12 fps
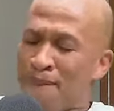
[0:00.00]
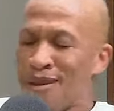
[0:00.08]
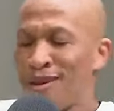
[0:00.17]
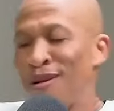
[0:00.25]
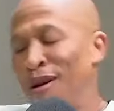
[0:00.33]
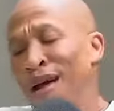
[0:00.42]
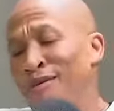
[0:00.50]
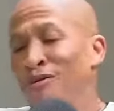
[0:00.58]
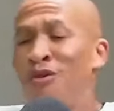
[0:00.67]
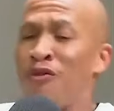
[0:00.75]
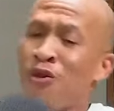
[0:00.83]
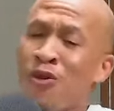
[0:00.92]
Uh, uh,
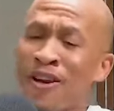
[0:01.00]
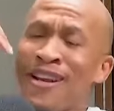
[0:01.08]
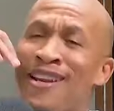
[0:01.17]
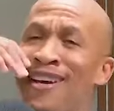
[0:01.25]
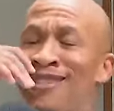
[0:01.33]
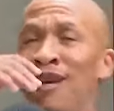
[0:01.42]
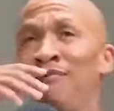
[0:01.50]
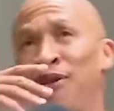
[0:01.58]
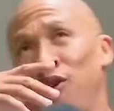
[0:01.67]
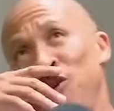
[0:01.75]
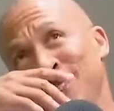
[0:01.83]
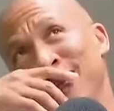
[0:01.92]
we've already like jumped a
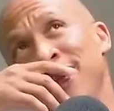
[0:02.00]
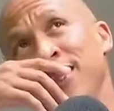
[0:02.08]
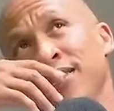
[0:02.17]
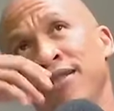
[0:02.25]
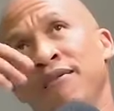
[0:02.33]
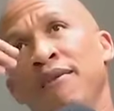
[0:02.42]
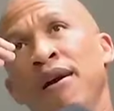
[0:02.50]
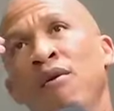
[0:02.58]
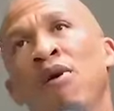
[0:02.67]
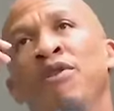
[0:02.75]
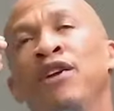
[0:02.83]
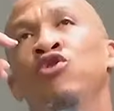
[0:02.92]
lot of stages. Yeah, yeah, I
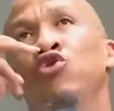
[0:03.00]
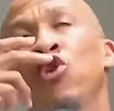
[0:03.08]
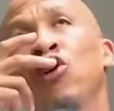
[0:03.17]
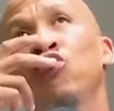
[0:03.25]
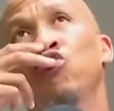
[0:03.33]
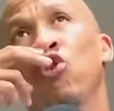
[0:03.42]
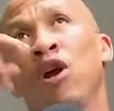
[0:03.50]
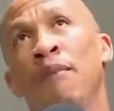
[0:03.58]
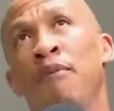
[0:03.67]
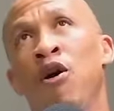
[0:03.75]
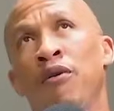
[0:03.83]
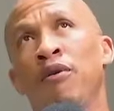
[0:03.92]
would like yeah, to talk talk about,
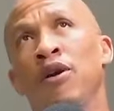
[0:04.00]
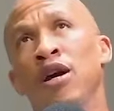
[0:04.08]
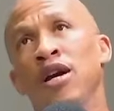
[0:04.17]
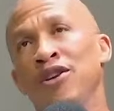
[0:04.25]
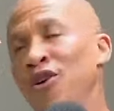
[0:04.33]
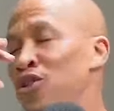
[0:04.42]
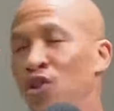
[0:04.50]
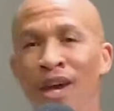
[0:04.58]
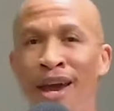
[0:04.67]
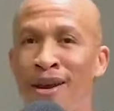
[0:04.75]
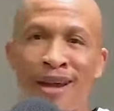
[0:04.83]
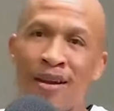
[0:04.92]
about that no, it's
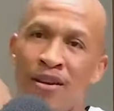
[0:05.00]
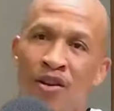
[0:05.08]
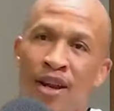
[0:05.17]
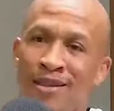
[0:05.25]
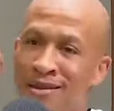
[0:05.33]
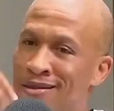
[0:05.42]
okay. Like mm. you know, that's